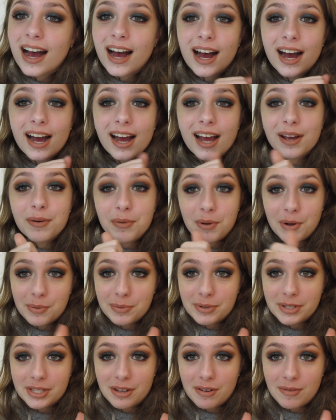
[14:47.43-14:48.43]
I will
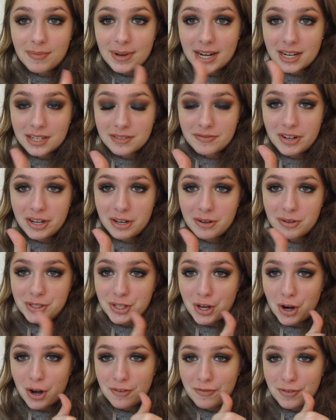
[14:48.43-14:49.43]
hope to see you in my next video.
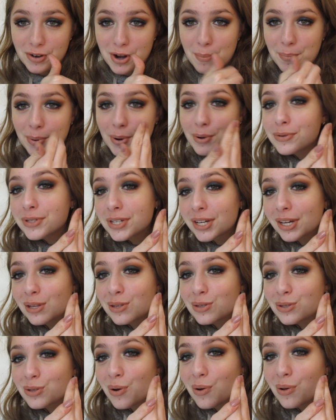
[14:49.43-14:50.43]
Sorry for not posting
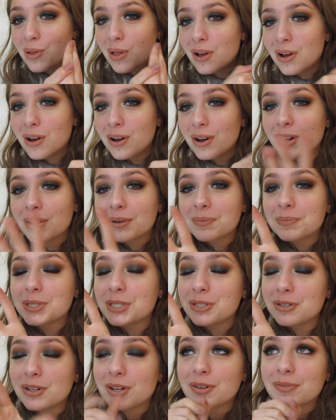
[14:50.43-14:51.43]
in so long,
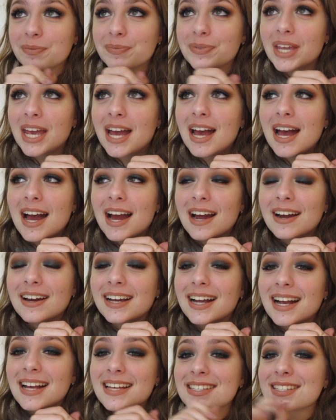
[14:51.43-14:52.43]
but you know,
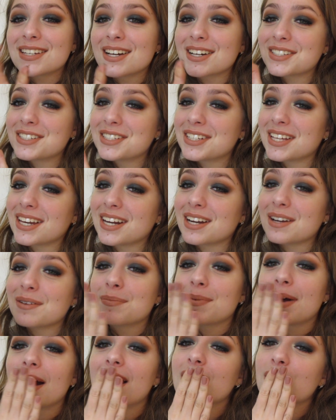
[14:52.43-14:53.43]
Alright guys, talk to you later.
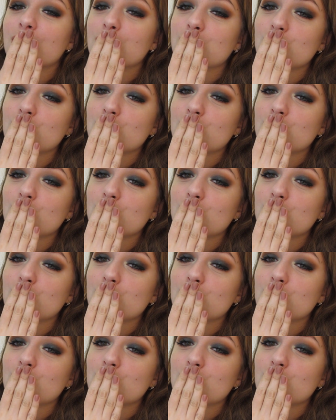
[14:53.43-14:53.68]
Bye.